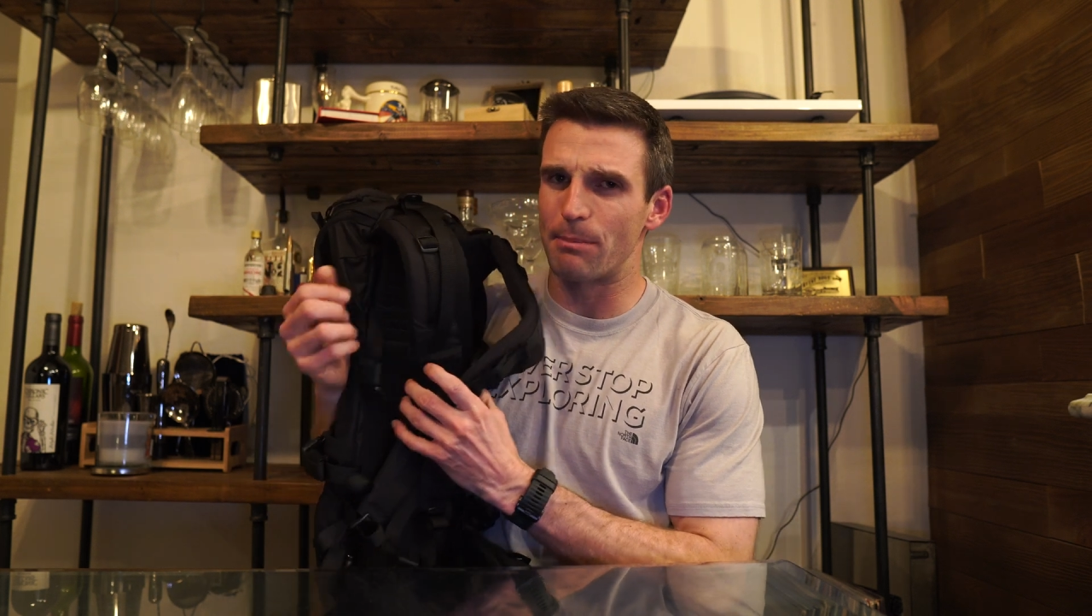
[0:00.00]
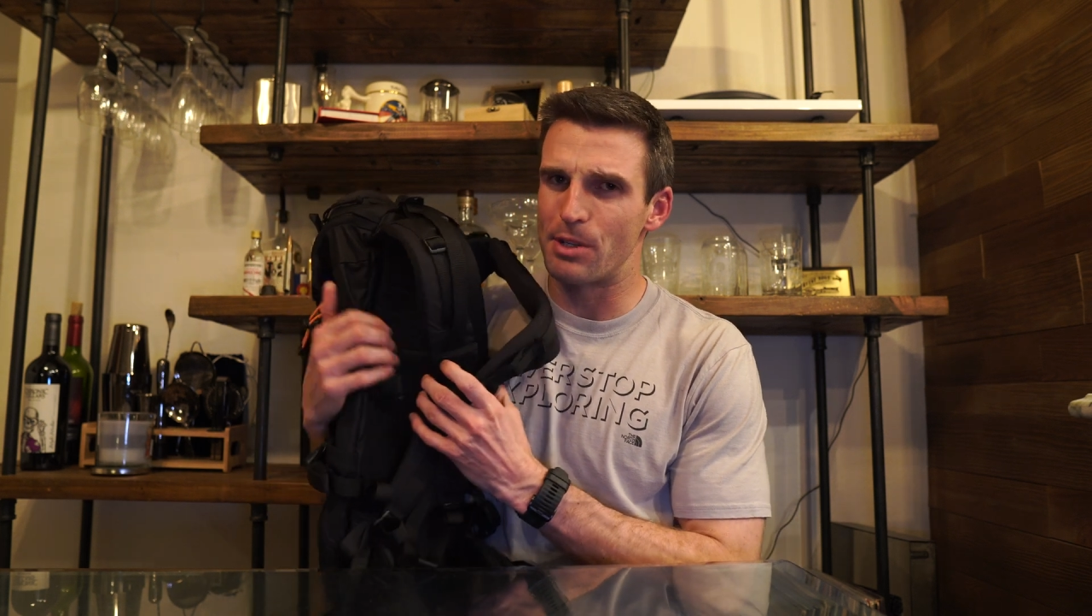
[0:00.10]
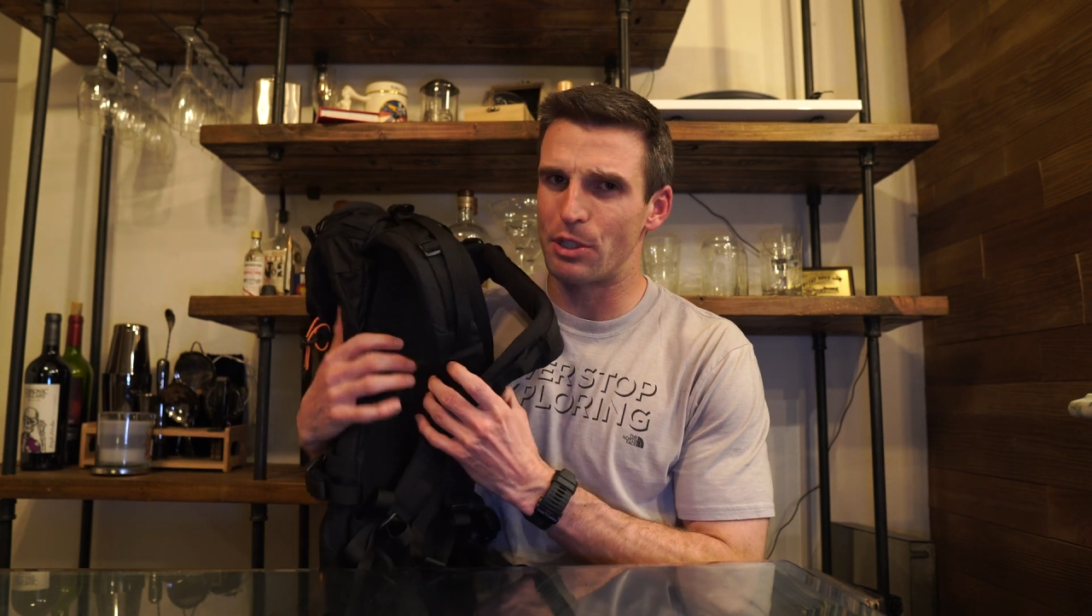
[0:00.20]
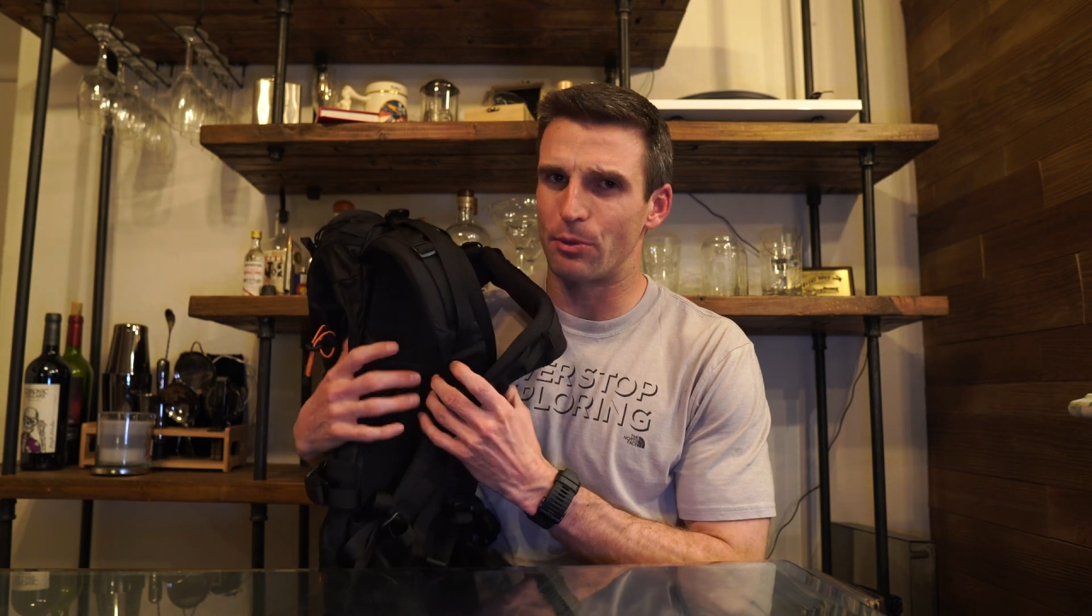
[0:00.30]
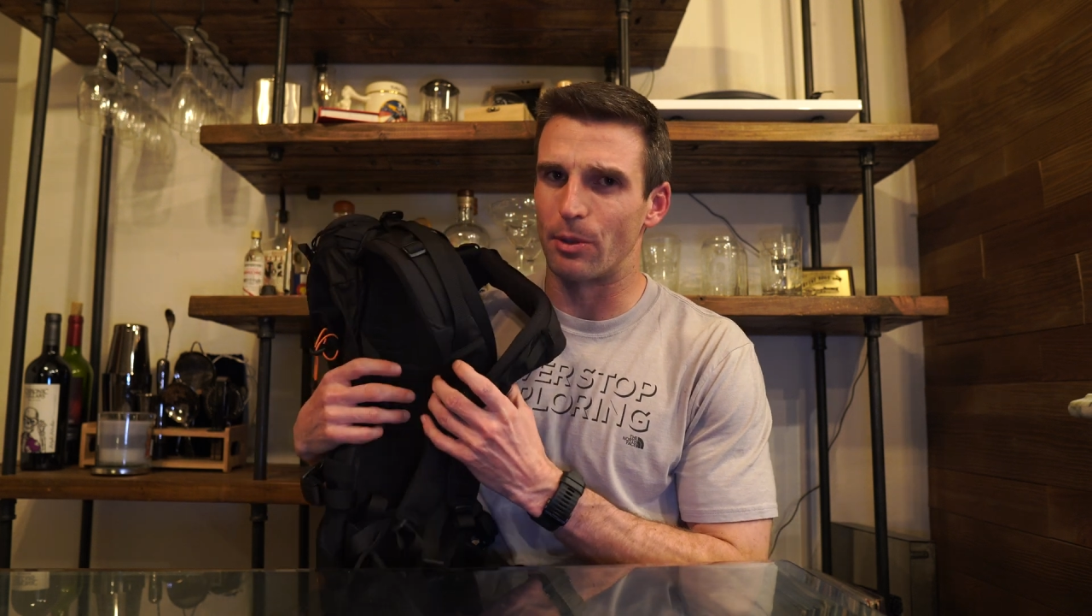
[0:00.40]

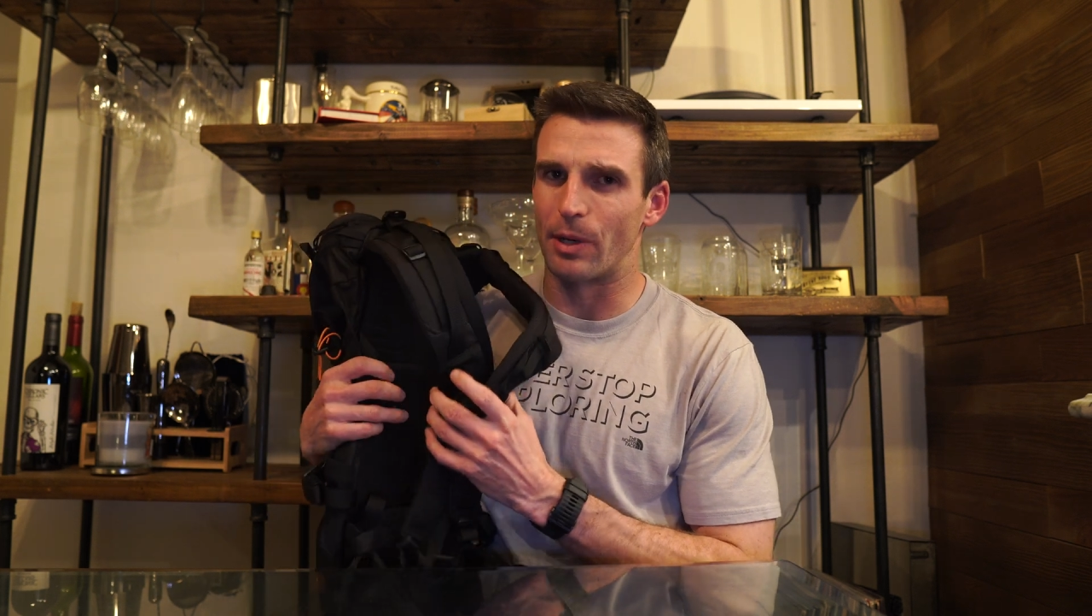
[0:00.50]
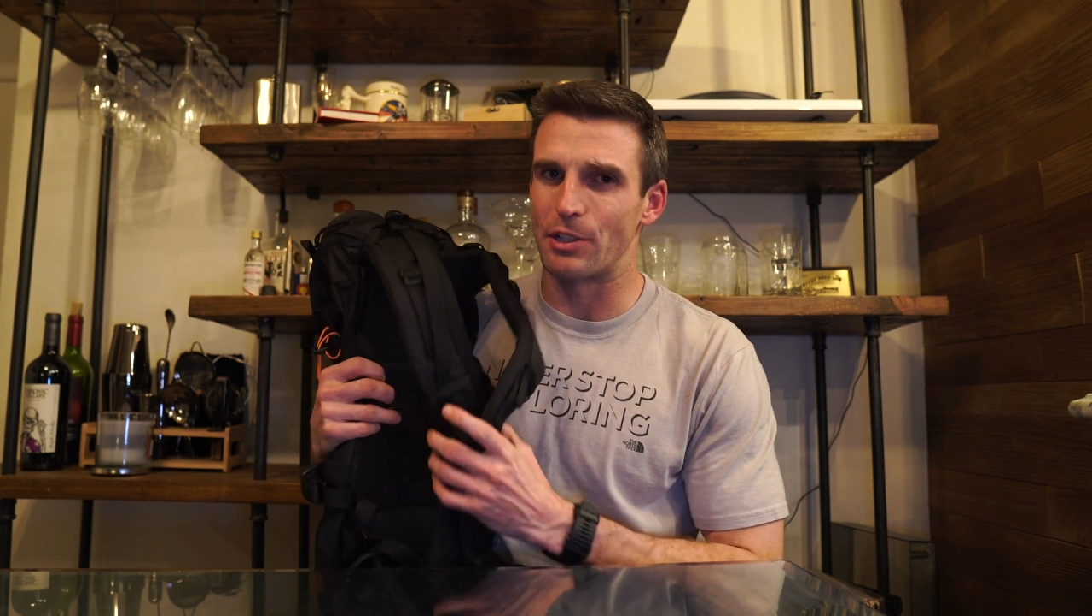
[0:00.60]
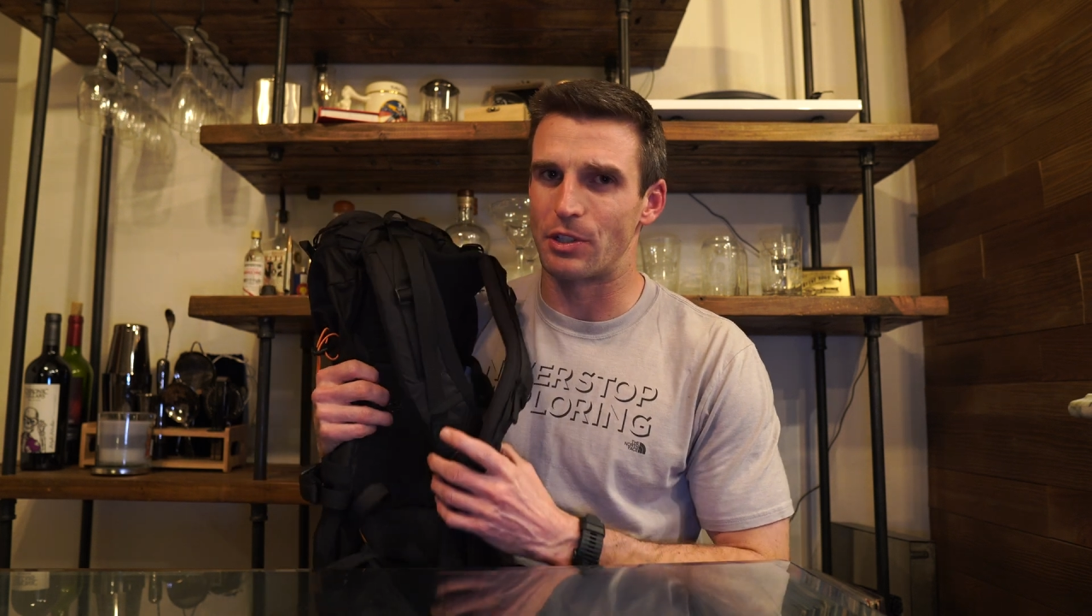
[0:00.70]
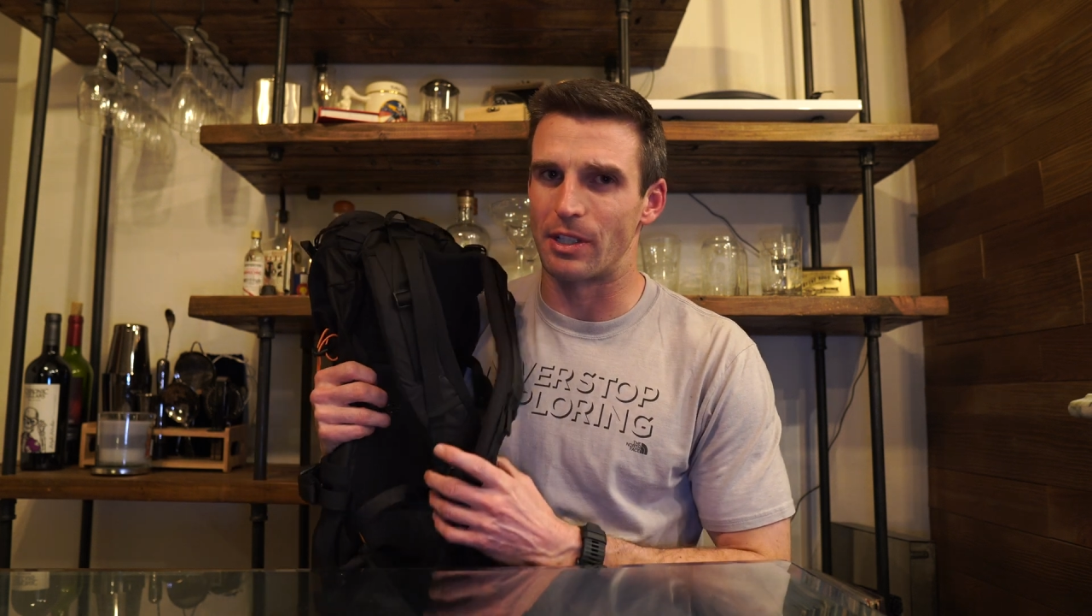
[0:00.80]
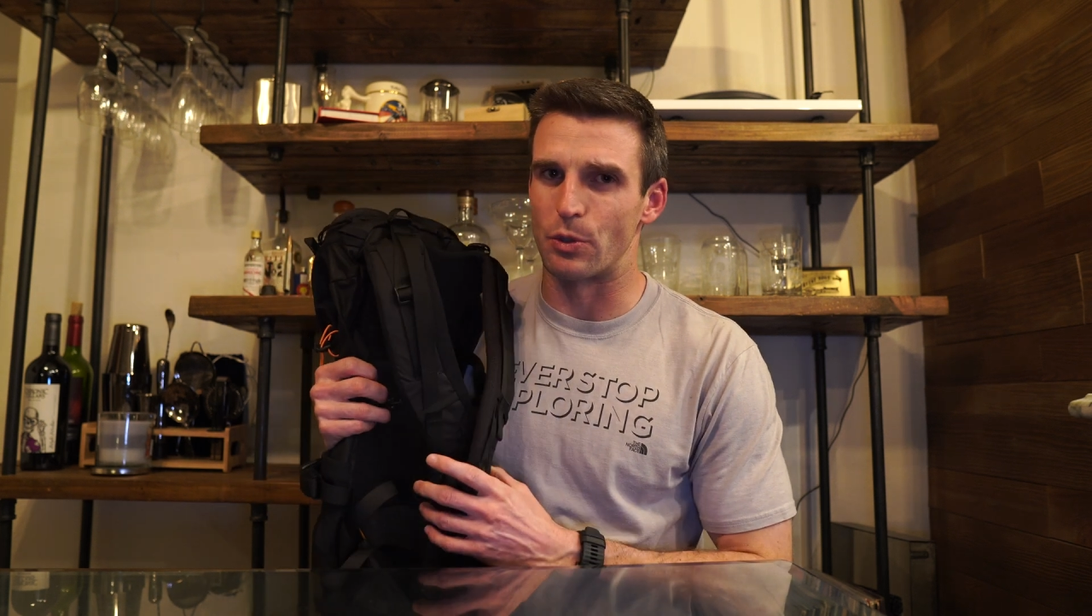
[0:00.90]
Mystery
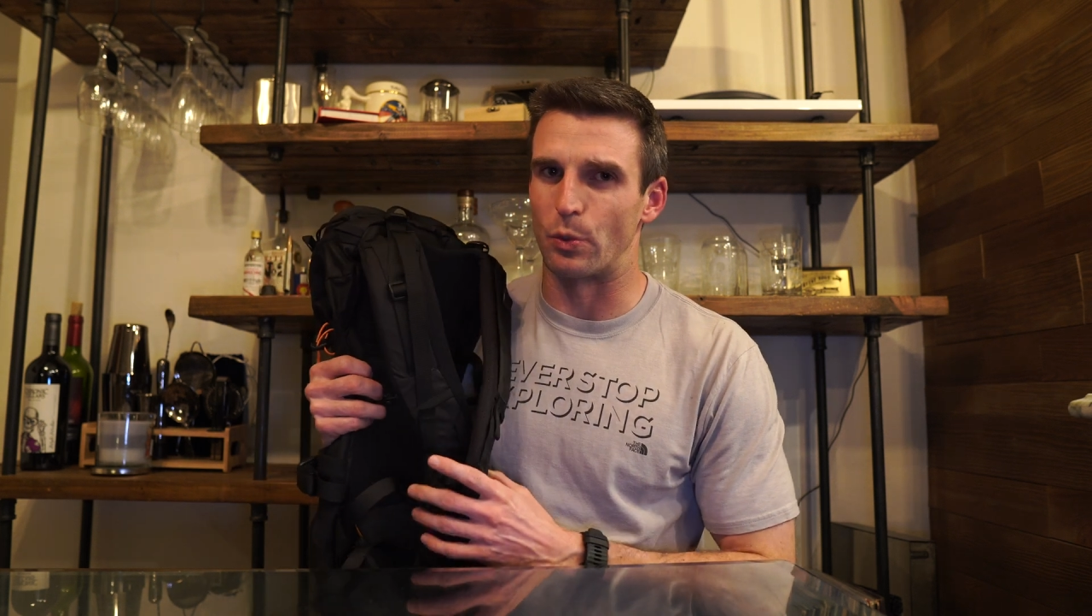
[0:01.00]
Ranch does